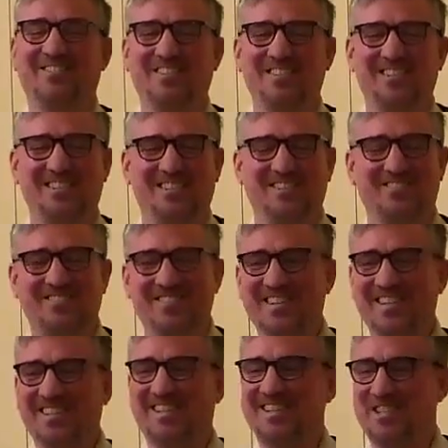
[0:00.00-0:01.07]
was a
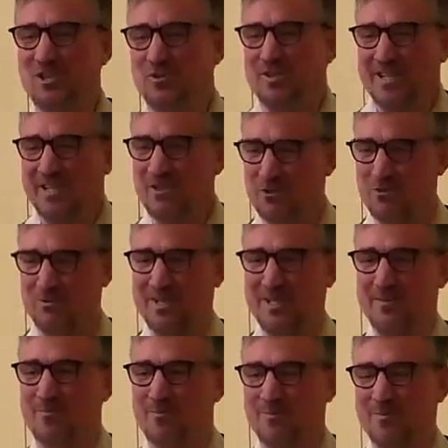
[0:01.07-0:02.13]
really strange
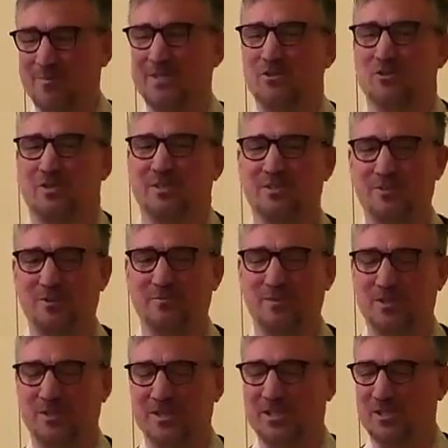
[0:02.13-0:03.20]
dream, which has
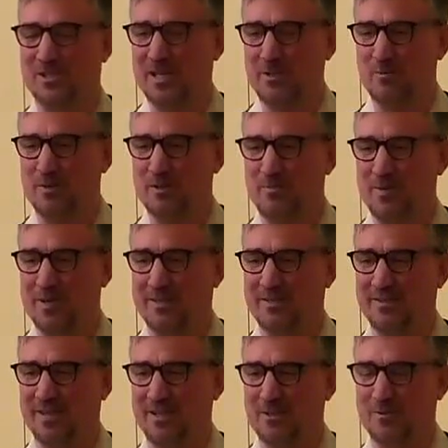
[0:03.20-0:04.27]
obviously stayed with me,
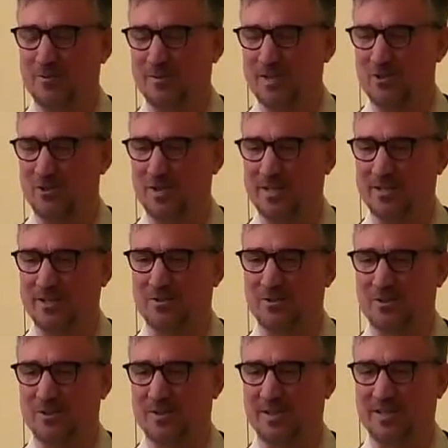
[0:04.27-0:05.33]
you know, all these
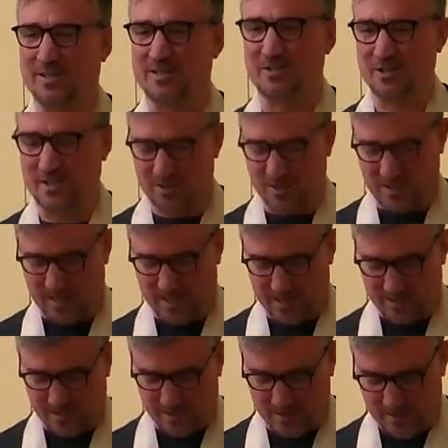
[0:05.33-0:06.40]
years since I had
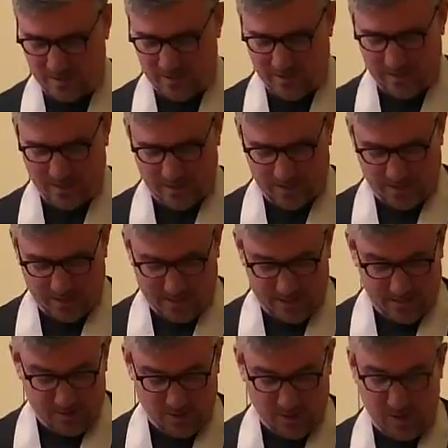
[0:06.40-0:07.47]
it.
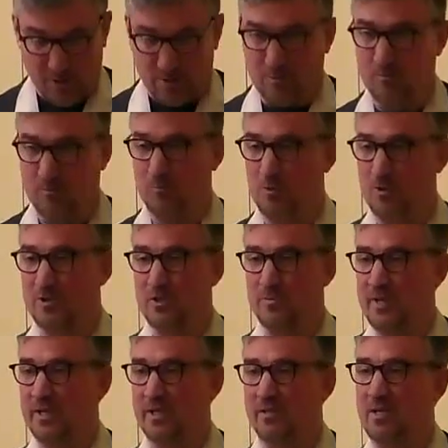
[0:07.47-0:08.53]
And, you know, what to
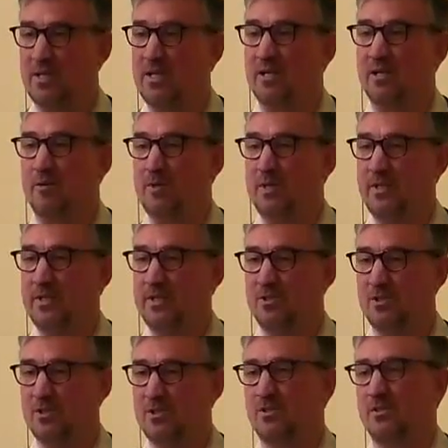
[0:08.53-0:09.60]
make of that? I mean, this
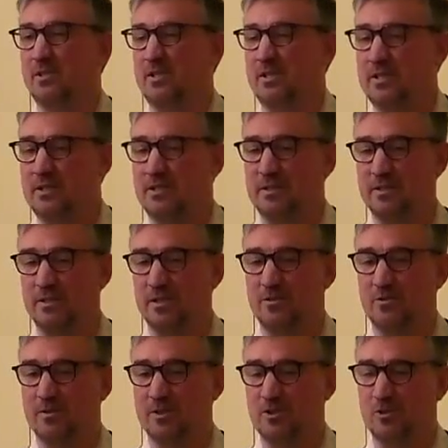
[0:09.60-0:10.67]
is the, you know,
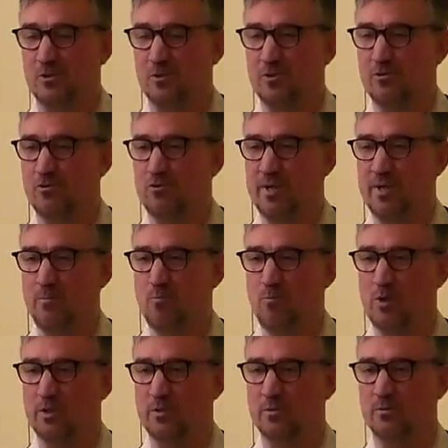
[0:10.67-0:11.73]
the sort of dream
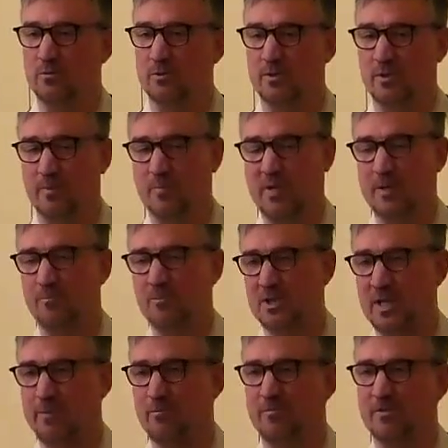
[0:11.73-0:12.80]
world that
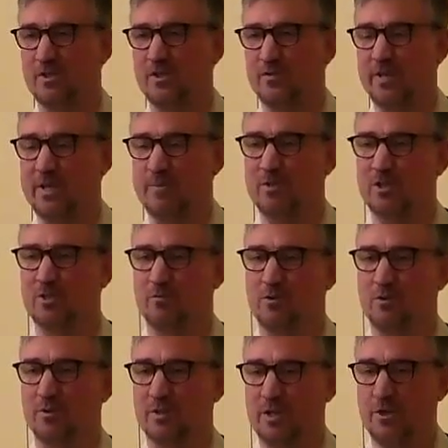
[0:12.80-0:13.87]
Padmasambhava is famous
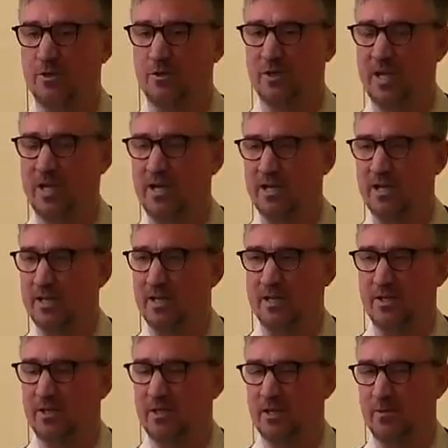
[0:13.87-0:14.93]
for. You
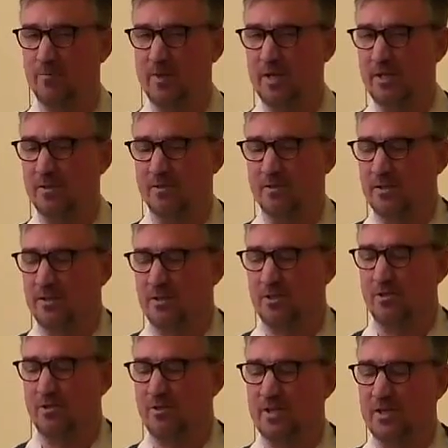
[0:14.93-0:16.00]

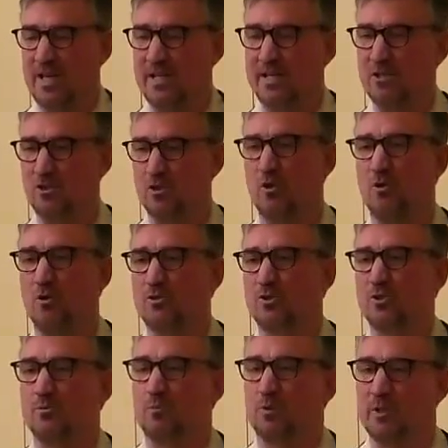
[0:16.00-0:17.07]
can't
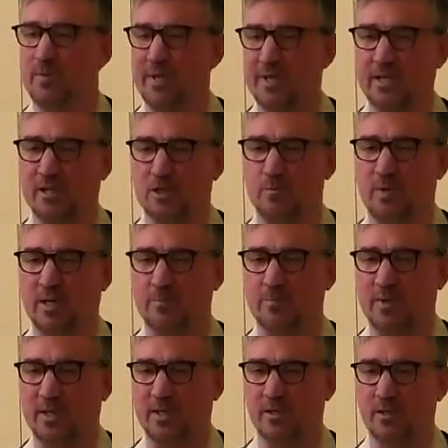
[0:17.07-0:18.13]
exhaust what the meanings might
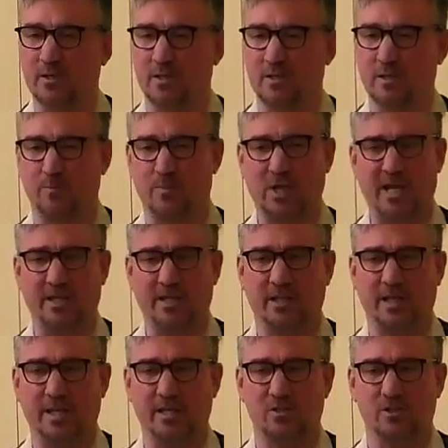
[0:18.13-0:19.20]
be. Black
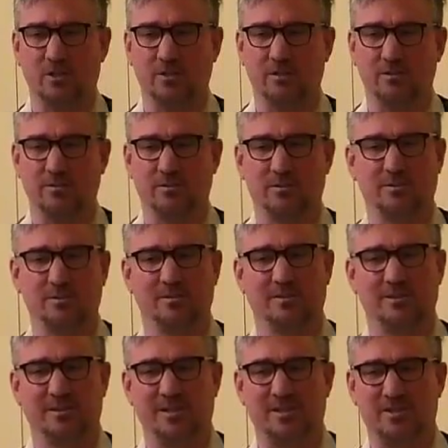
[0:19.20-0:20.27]
kesar,
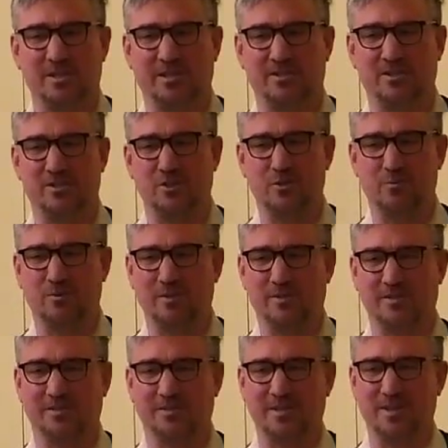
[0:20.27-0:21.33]
is that to do
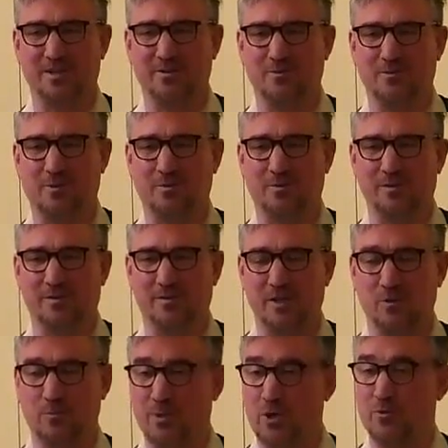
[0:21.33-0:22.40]
with, you know, all the, you
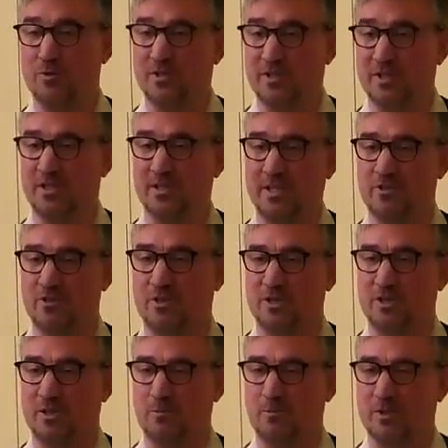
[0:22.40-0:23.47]
know, purity is an
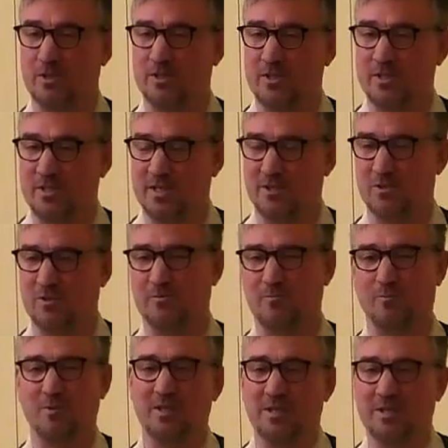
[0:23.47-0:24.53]
interesting one, isn't it? So
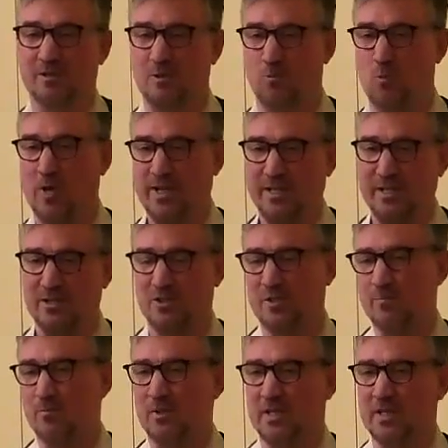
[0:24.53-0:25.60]
white
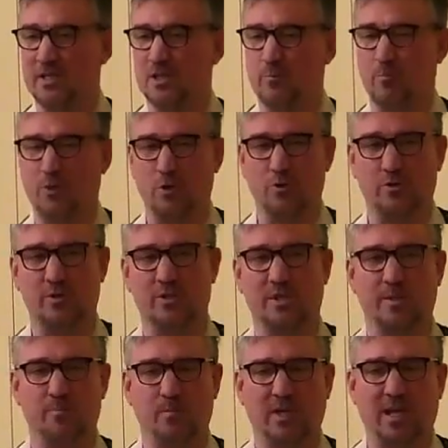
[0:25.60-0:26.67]
symbolising
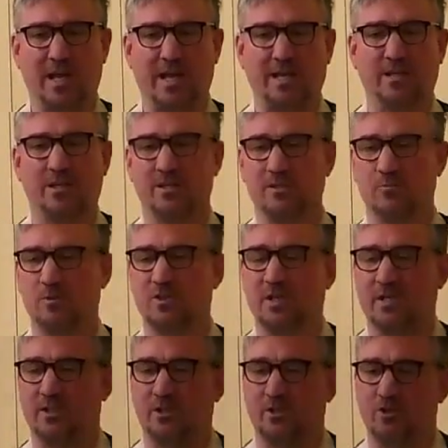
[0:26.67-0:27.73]
purity, black, was
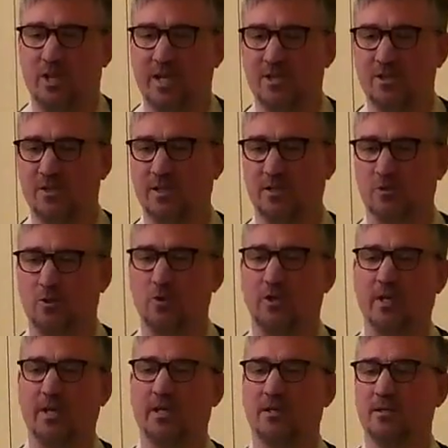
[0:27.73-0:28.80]
that suggesting
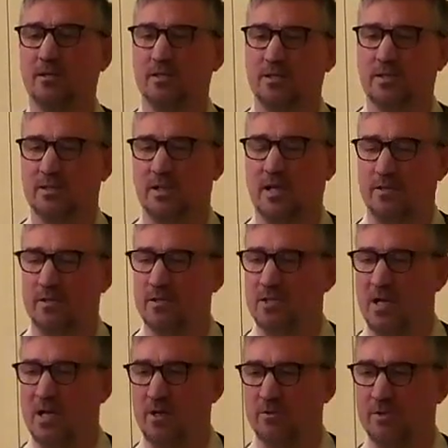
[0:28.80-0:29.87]
looking at the
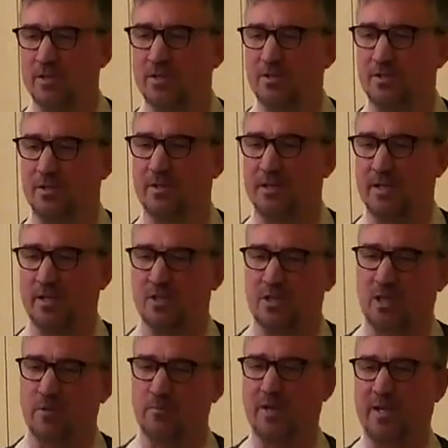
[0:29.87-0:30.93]
darkness, the things that
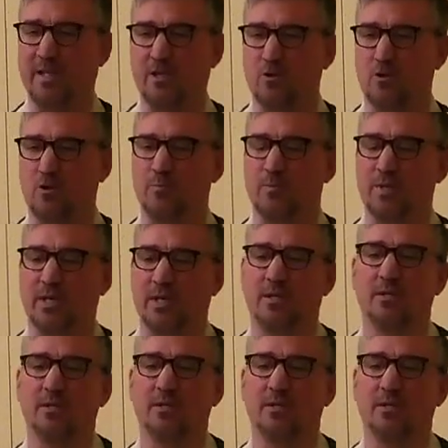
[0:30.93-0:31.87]
I might not be,